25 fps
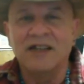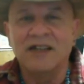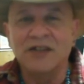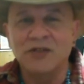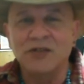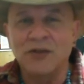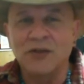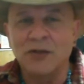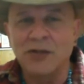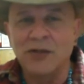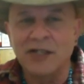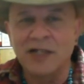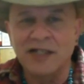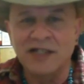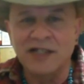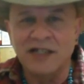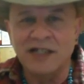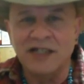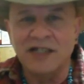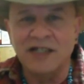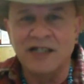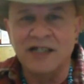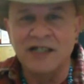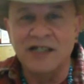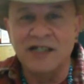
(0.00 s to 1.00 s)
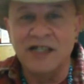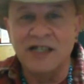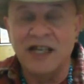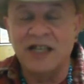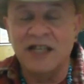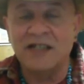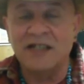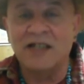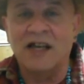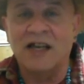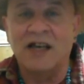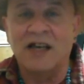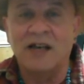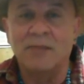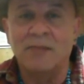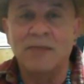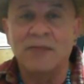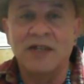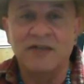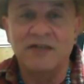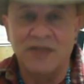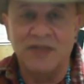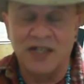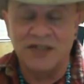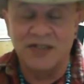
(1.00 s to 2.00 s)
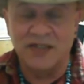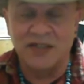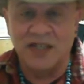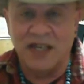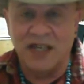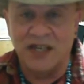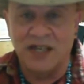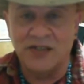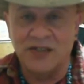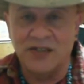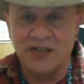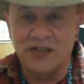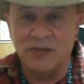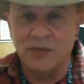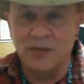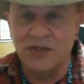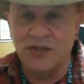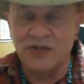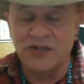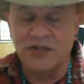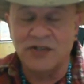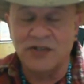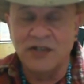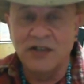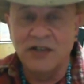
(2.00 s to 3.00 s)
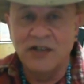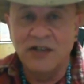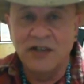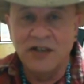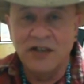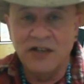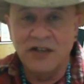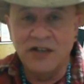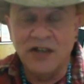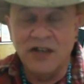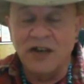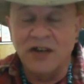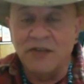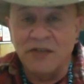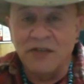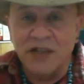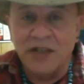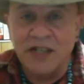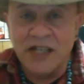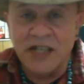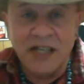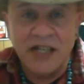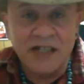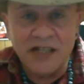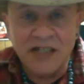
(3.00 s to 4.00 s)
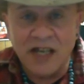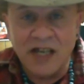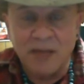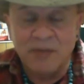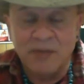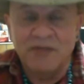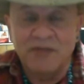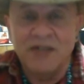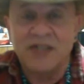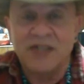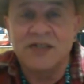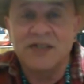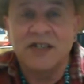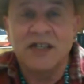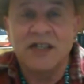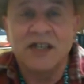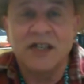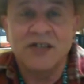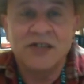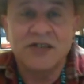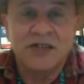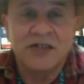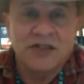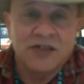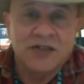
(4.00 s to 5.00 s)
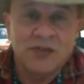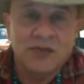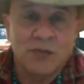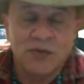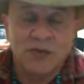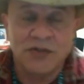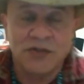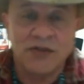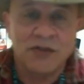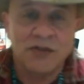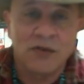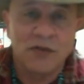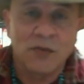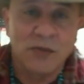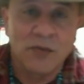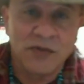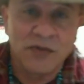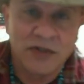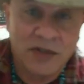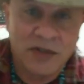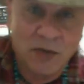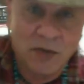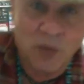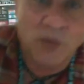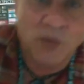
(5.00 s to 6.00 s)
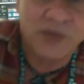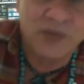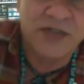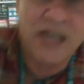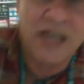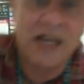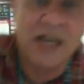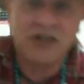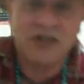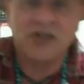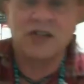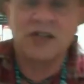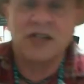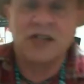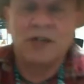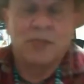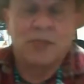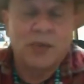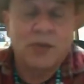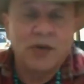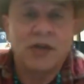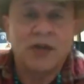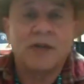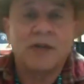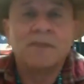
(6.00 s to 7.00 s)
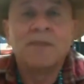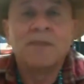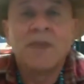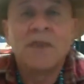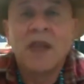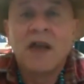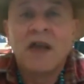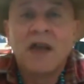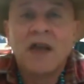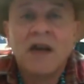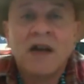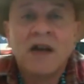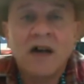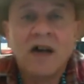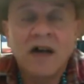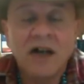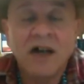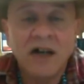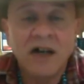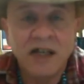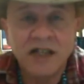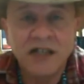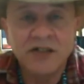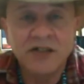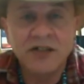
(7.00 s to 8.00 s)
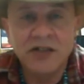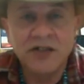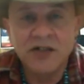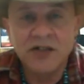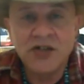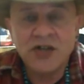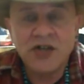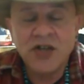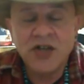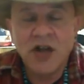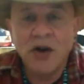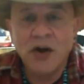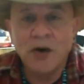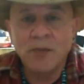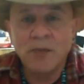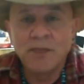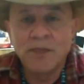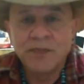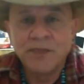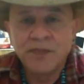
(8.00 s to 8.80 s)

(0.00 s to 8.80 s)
during the daytime investigation, which none of the daytime investigations was was was actually put uh, into the show.